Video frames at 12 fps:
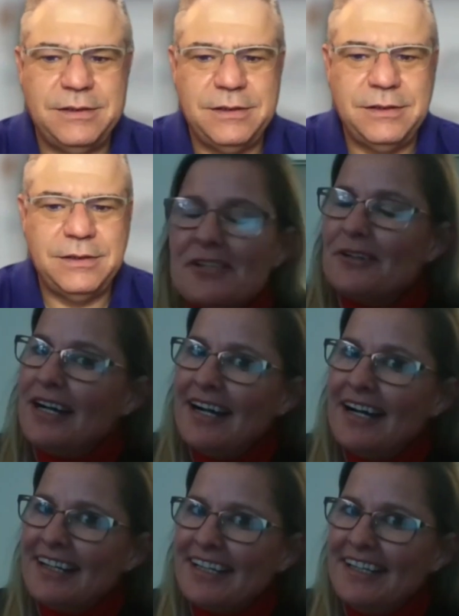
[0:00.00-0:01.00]
So,
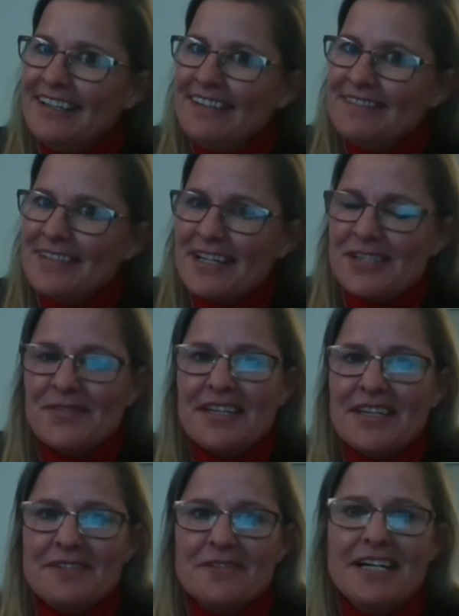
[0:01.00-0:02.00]
hi, Aki. Thanks for
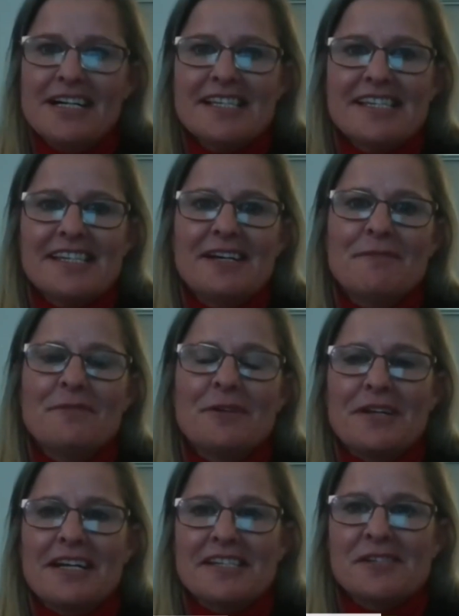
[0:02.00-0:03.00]
the invite.
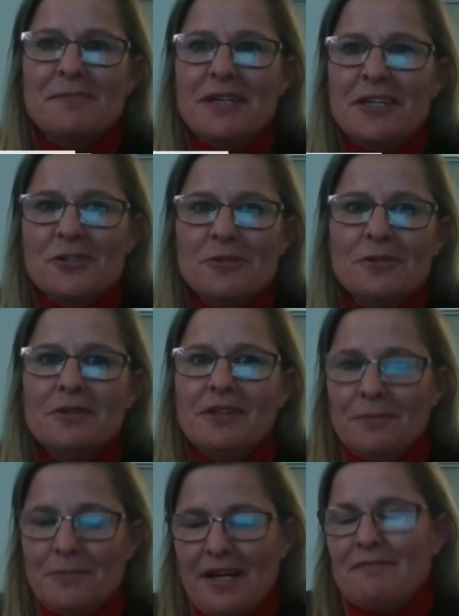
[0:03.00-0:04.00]
Very nice to meet you,
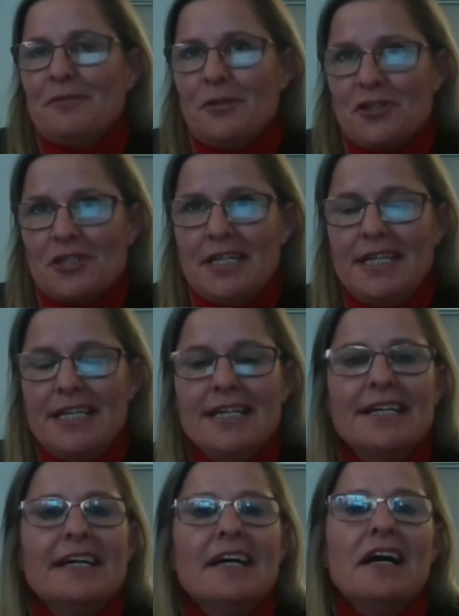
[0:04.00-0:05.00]
albeit virtually.
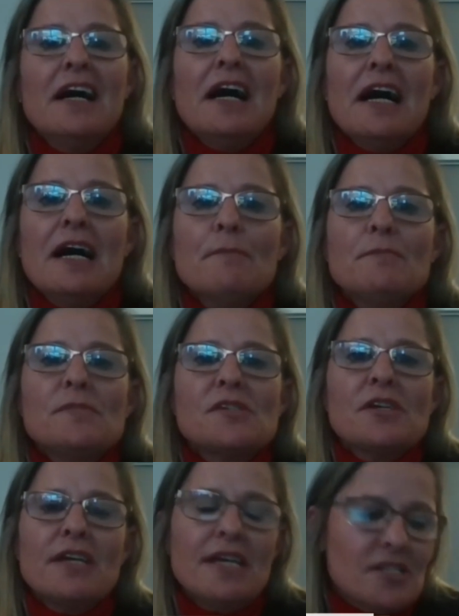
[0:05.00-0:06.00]

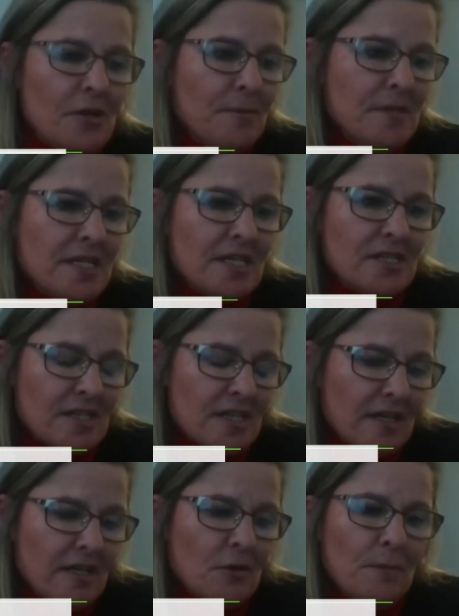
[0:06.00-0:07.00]
So yes,
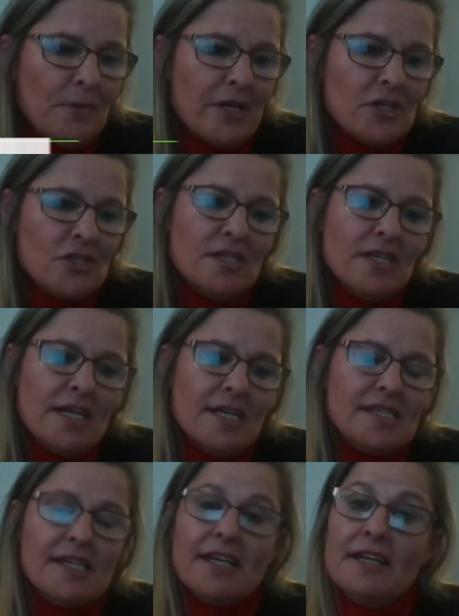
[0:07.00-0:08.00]
OpenText Corporation
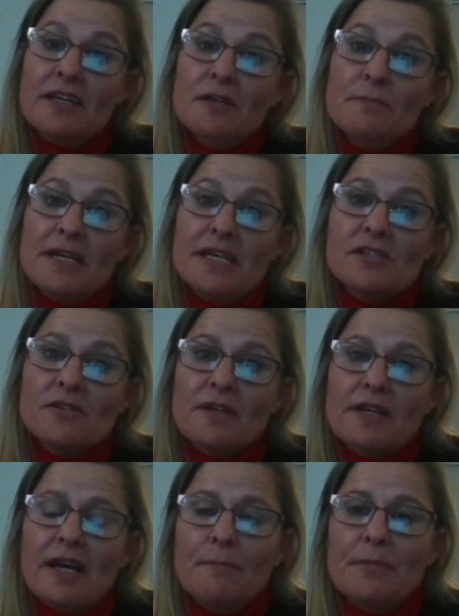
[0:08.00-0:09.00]
is a Canadian-based
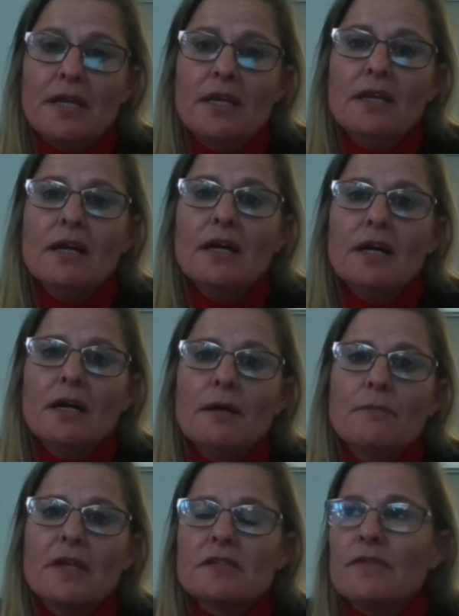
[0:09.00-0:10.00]
company
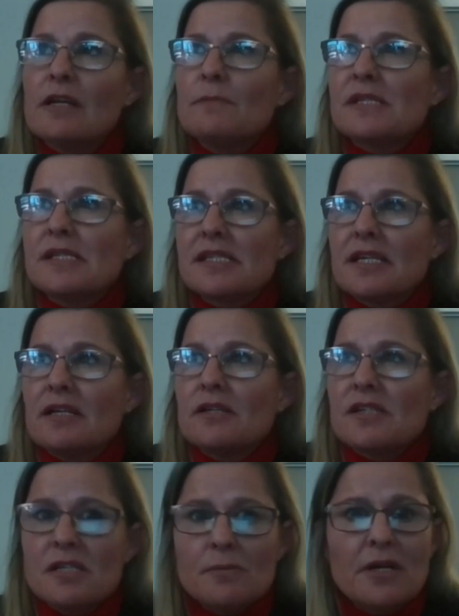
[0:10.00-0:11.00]
that develops and
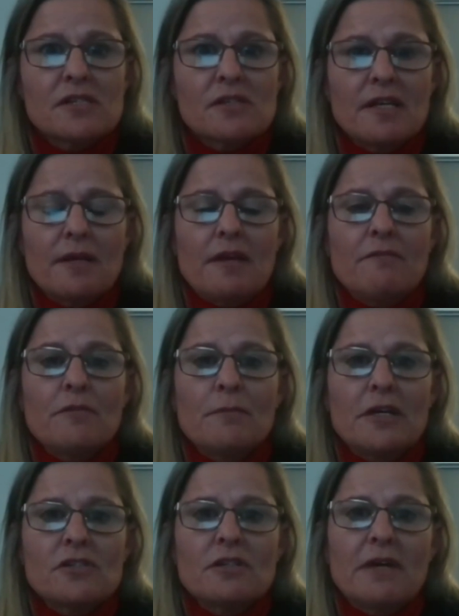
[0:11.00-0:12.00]
sells enterprise
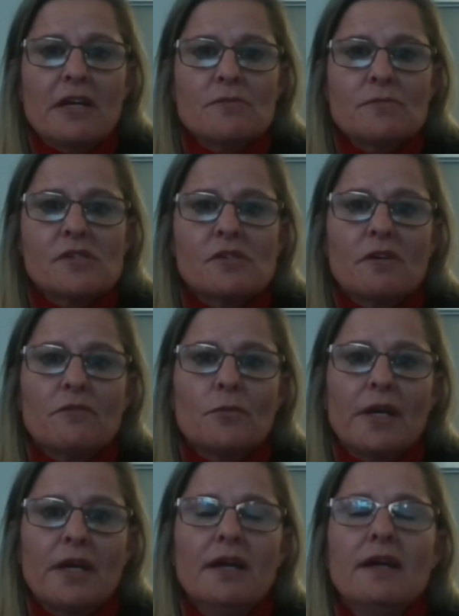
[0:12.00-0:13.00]
information management
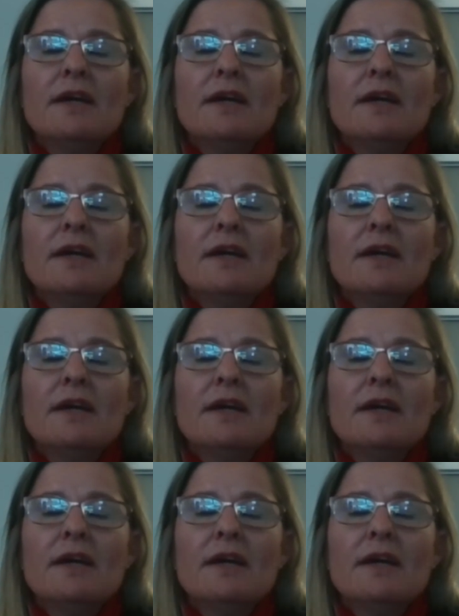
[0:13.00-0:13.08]
software,